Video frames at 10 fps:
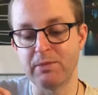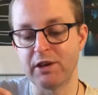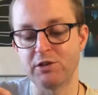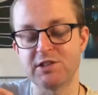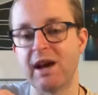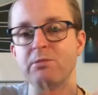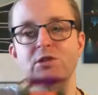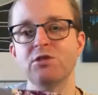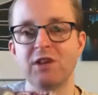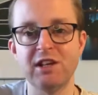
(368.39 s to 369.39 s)
because I'm
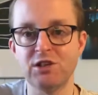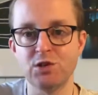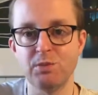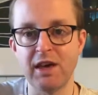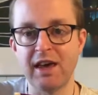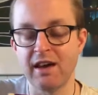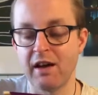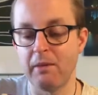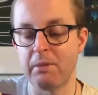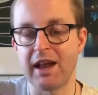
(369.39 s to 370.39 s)
not going to be
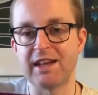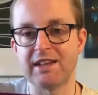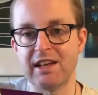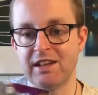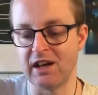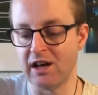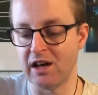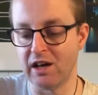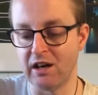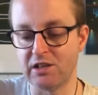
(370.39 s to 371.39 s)
planting
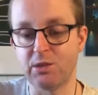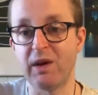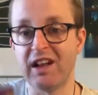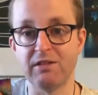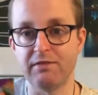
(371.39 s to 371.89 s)
12